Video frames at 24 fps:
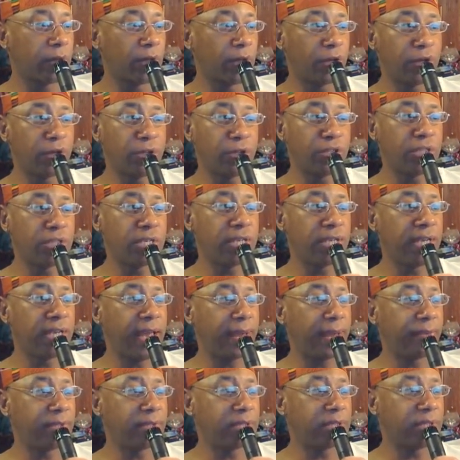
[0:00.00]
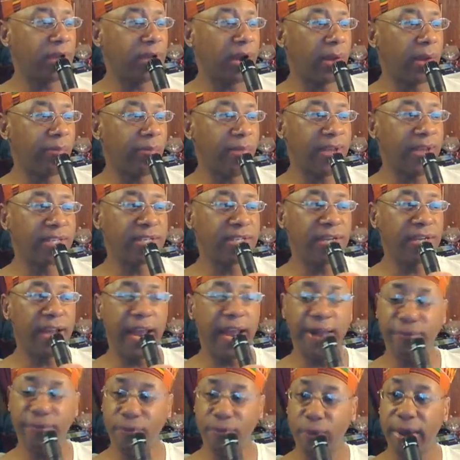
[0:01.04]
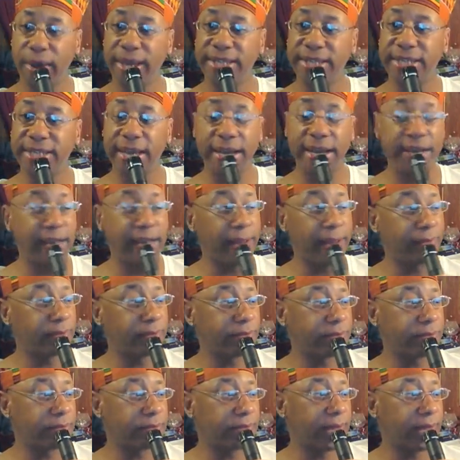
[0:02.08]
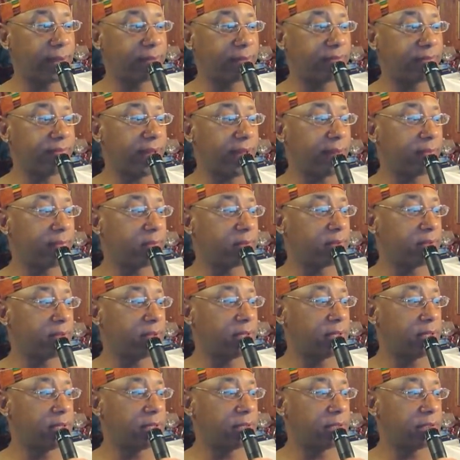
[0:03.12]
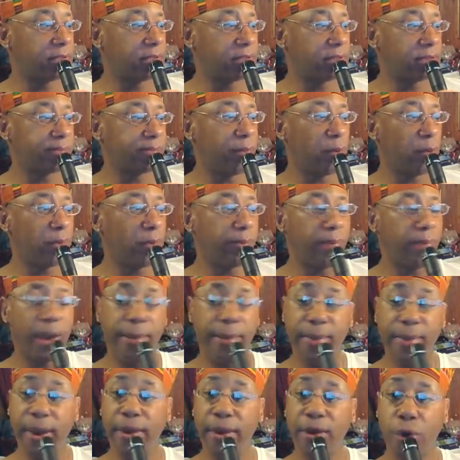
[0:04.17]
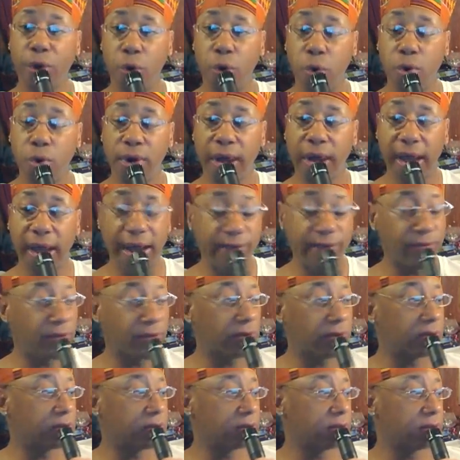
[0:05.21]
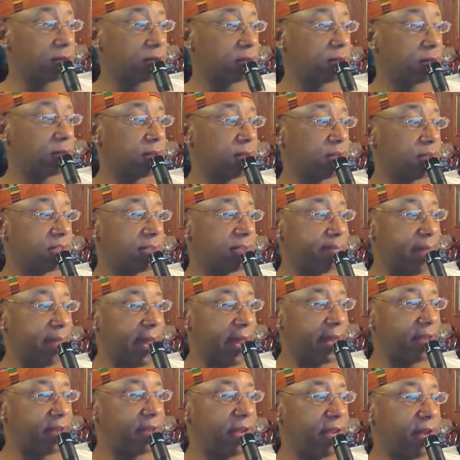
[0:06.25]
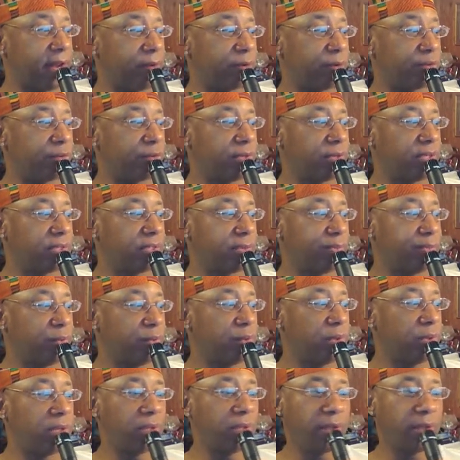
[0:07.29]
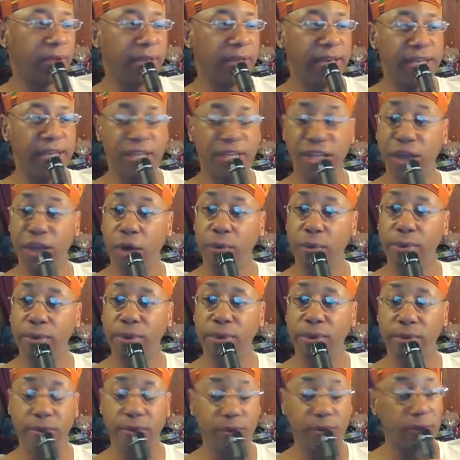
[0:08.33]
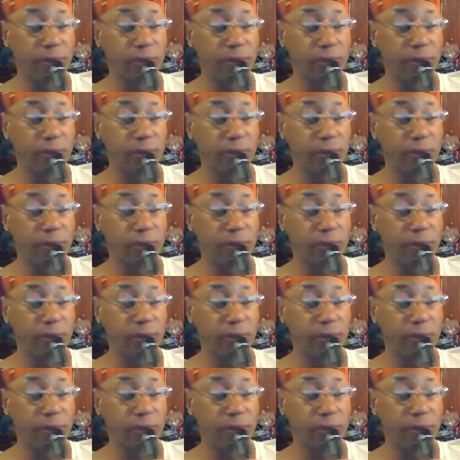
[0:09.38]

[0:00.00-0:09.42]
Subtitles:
The Cushitic languages are a branch of the Afro-Asiatic language family, spoken primarily in the Horn of Africa, Somalia, Eritrea, Djibouti, Ethiopia,